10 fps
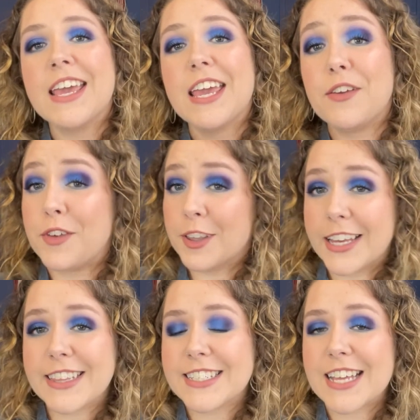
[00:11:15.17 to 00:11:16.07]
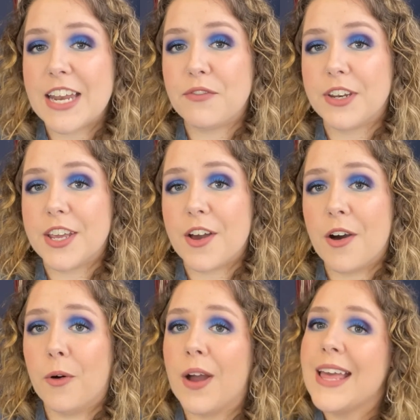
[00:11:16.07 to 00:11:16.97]
If you like this kind of
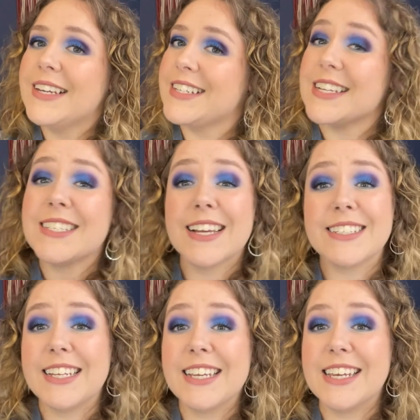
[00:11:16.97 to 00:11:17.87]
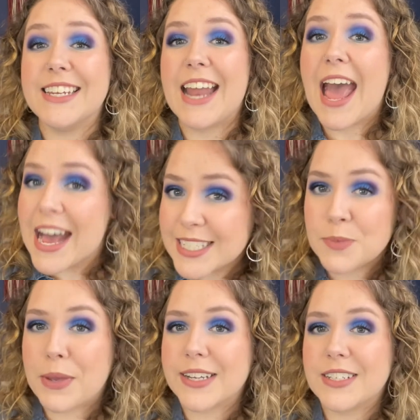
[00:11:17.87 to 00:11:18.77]
video, dissecting an
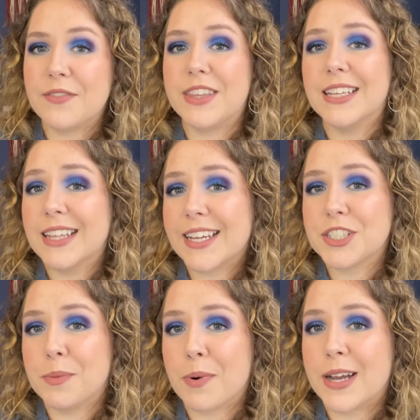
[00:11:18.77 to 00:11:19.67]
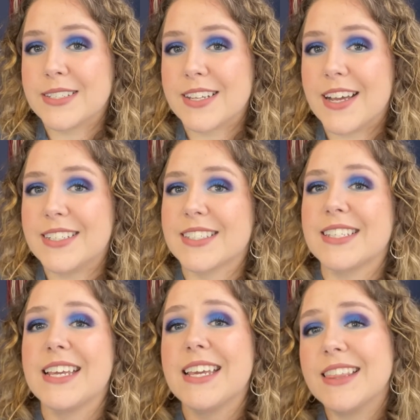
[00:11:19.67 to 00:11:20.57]
aspect of the election process
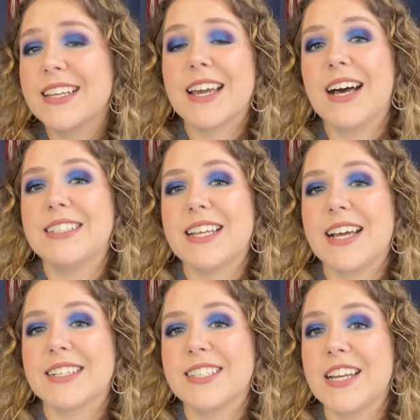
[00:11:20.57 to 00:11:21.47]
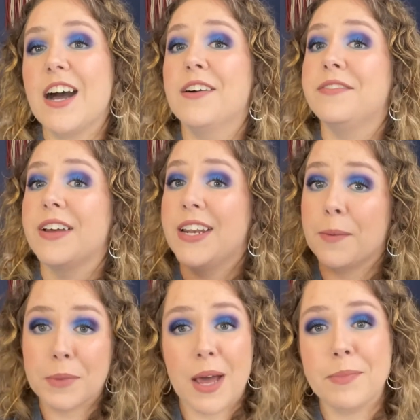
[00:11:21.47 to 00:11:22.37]
in the context of an
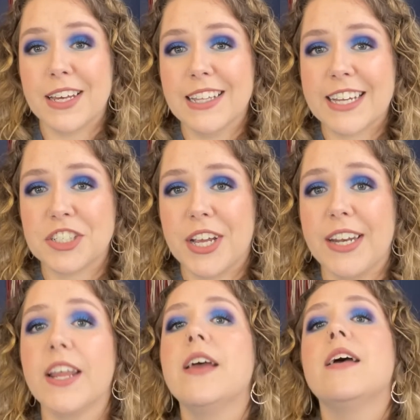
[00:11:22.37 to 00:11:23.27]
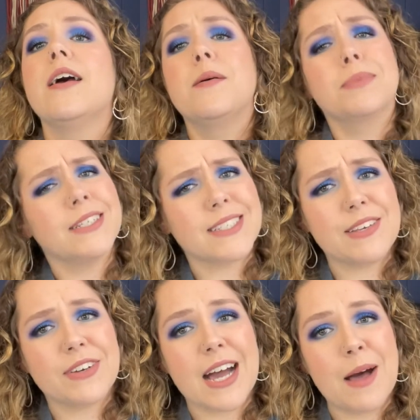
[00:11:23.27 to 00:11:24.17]
upcoming election, please
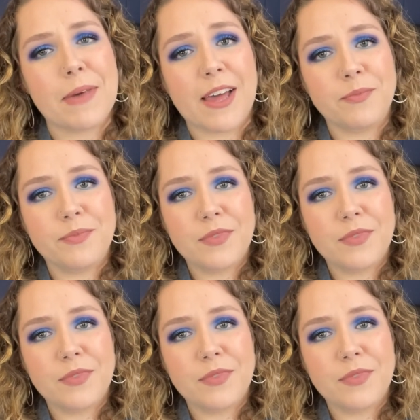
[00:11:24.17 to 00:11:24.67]
leave a comment.